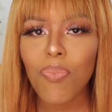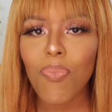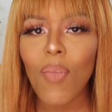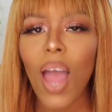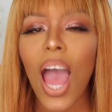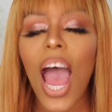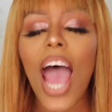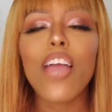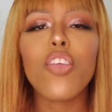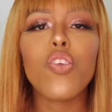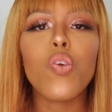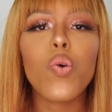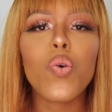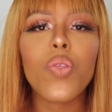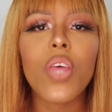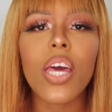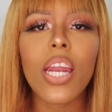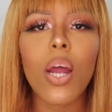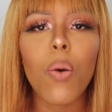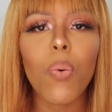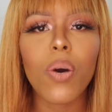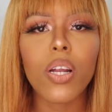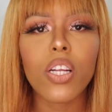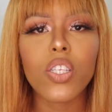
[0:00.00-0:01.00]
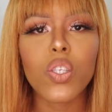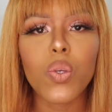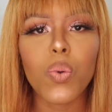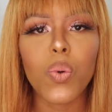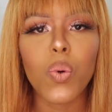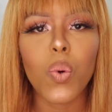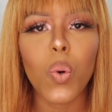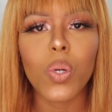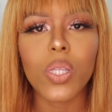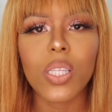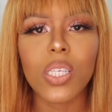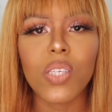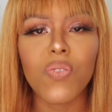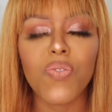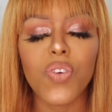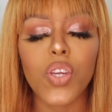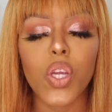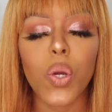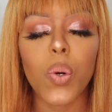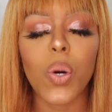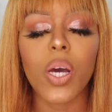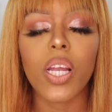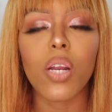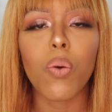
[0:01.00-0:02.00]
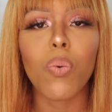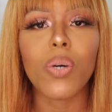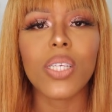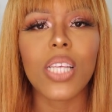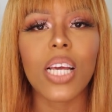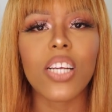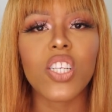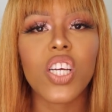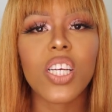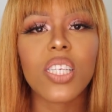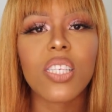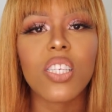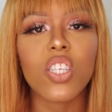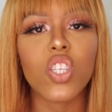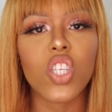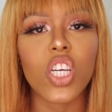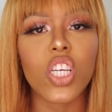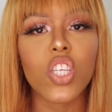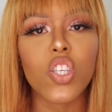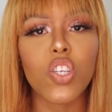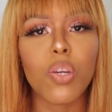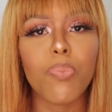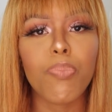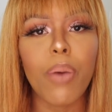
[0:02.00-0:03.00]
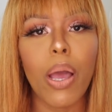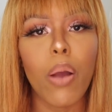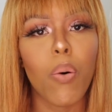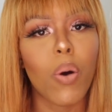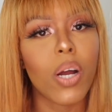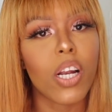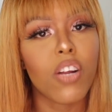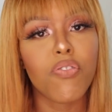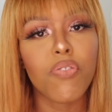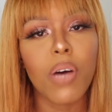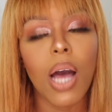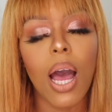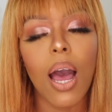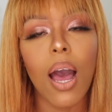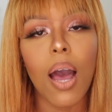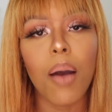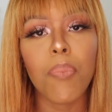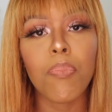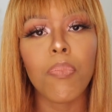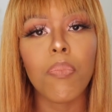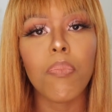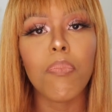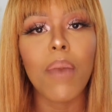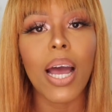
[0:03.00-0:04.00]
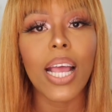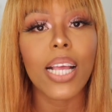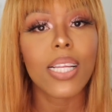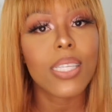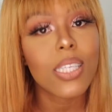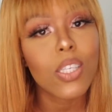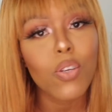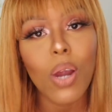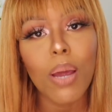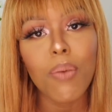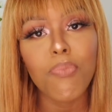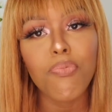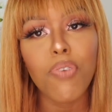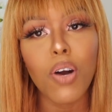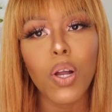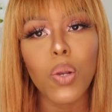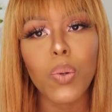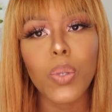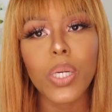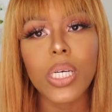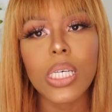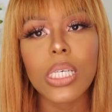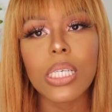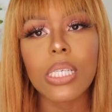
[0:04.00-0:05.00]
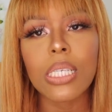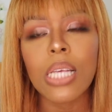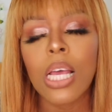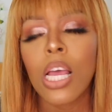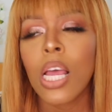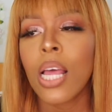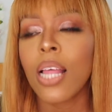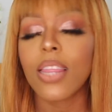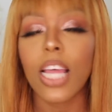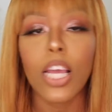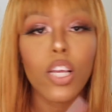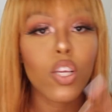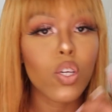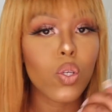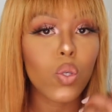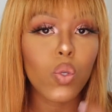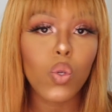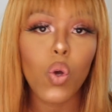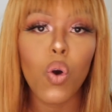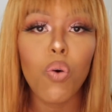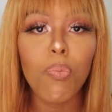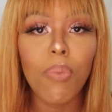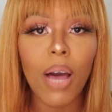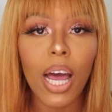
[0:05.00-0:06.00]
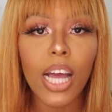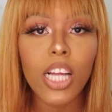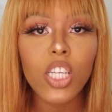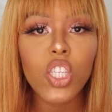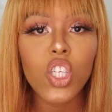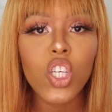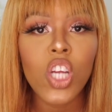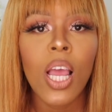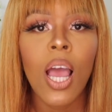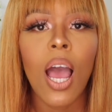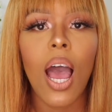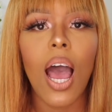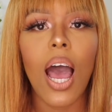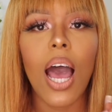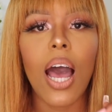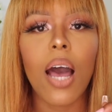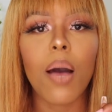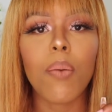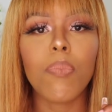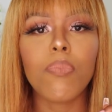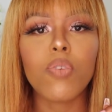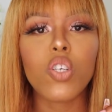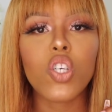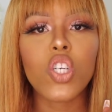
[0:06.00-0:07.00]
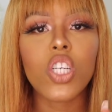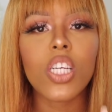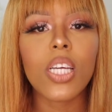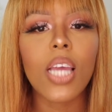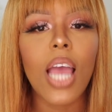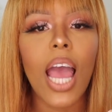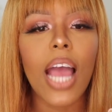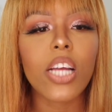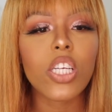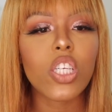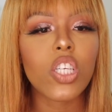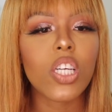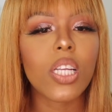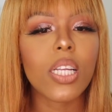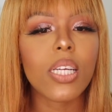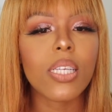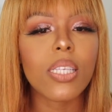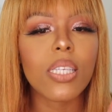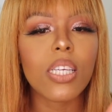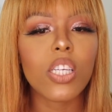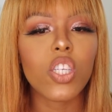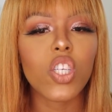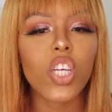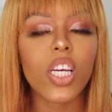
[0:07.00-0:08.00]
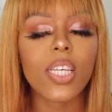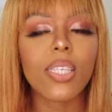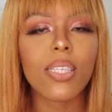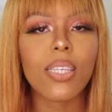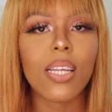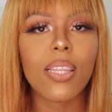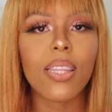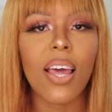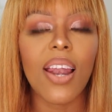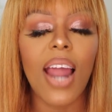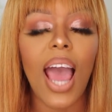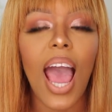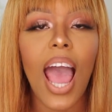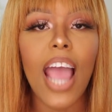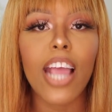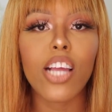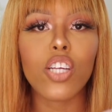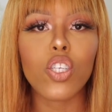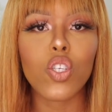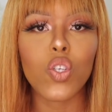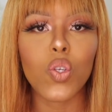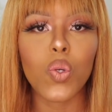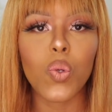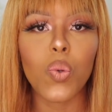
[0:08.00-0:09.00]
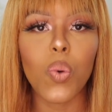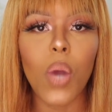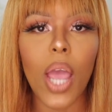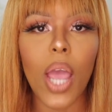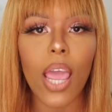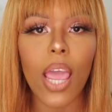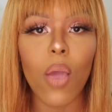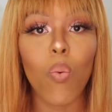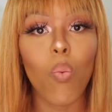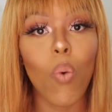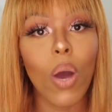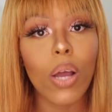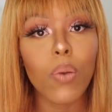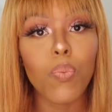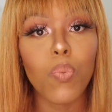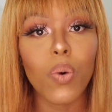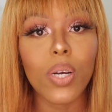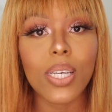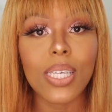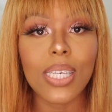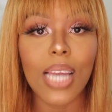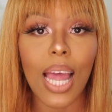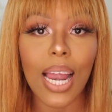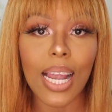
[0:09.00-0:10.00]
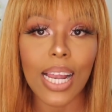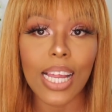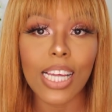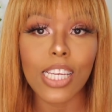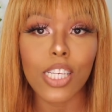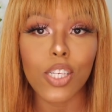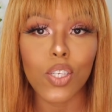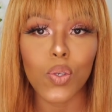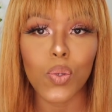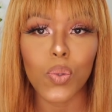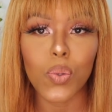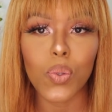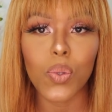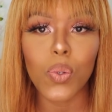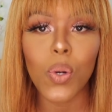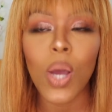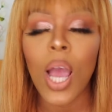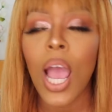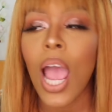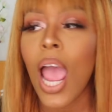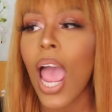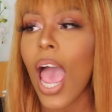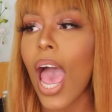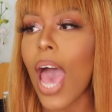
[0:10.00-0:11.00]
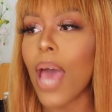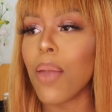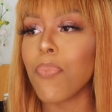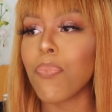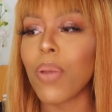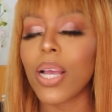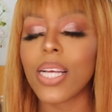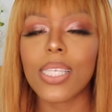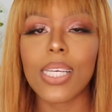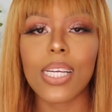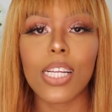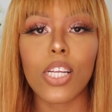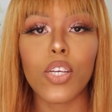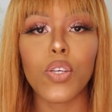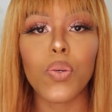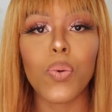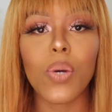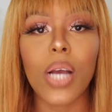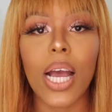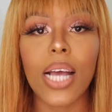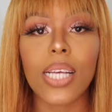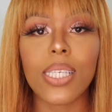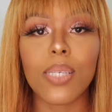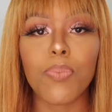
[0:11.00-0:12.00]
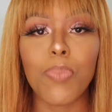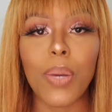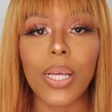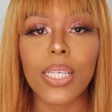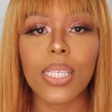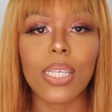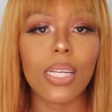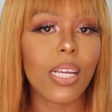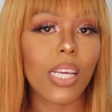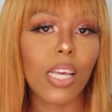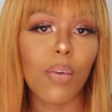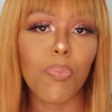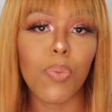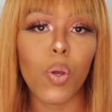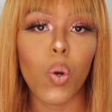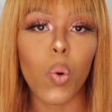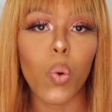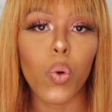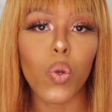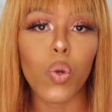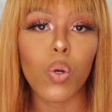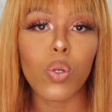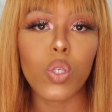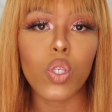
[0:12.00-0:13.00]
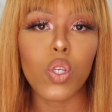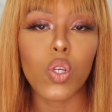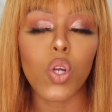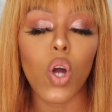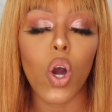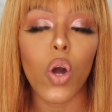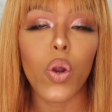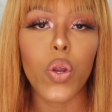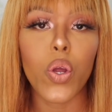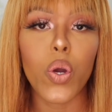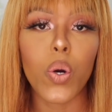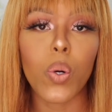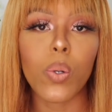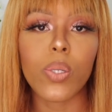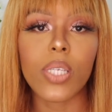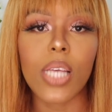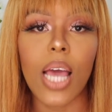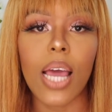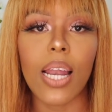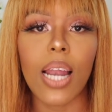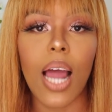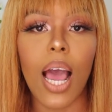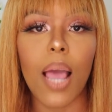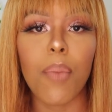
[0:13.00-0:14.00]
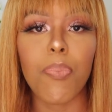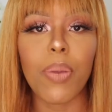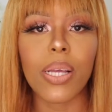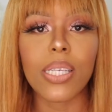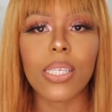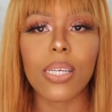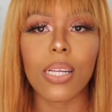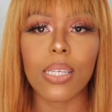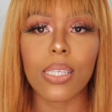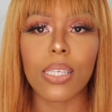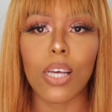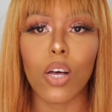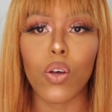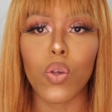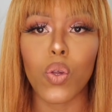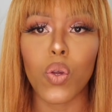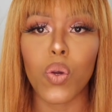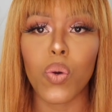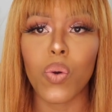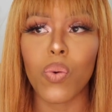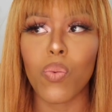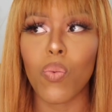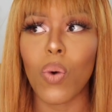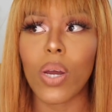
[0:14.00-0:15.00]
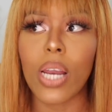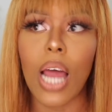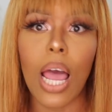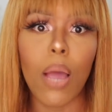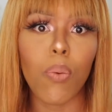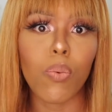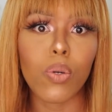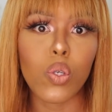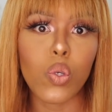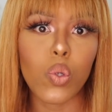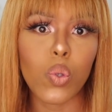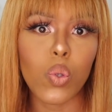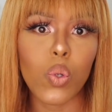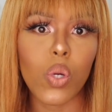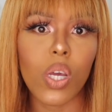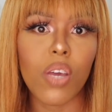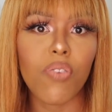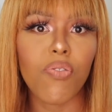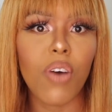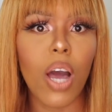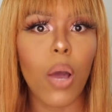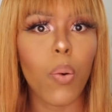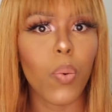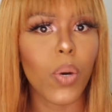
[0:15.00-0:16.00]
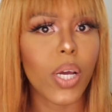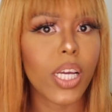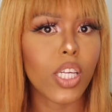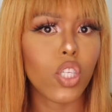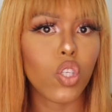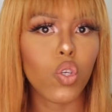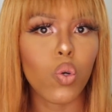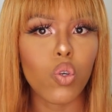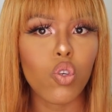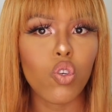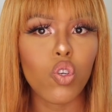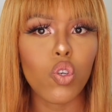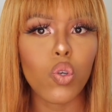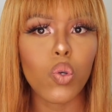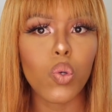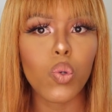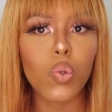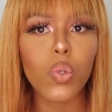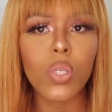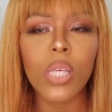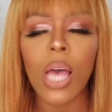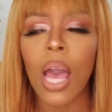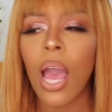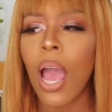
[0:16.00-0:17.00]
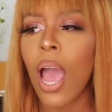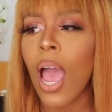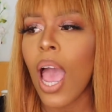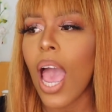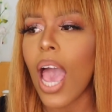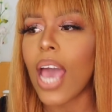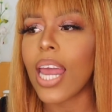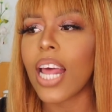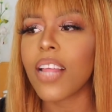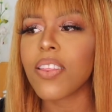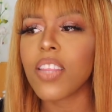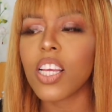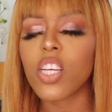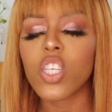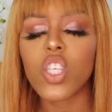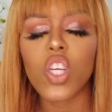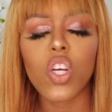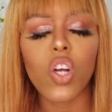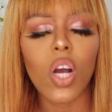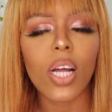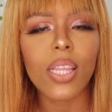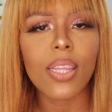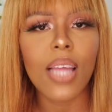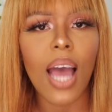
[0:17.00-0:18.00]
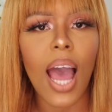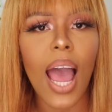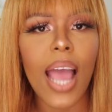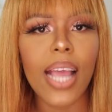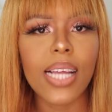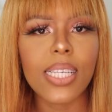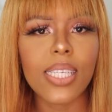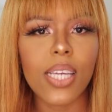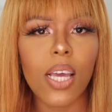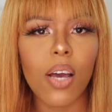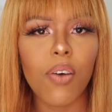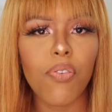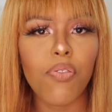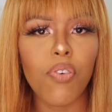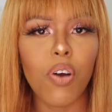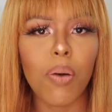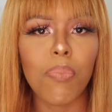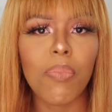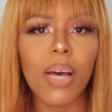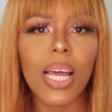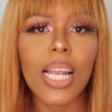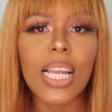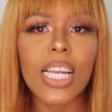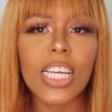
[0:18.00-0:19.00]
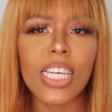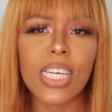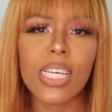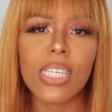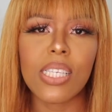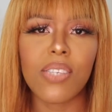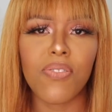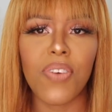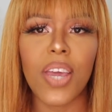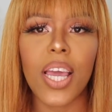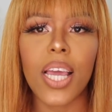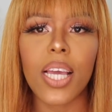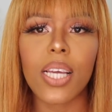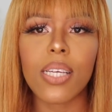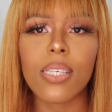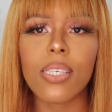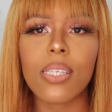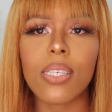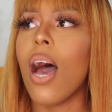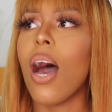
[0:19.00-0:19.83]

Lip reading: I knew that I wanted to record this video, and it was actually a suggestion by one of my Instagram followers. Thank you so much. She actually suggested that I do what would Naledi do, and basically you guys basically give me all your scenarios, and I basically tell you what I would do if I were in your shoes. And I think she got the idea from Aaliyah's Face.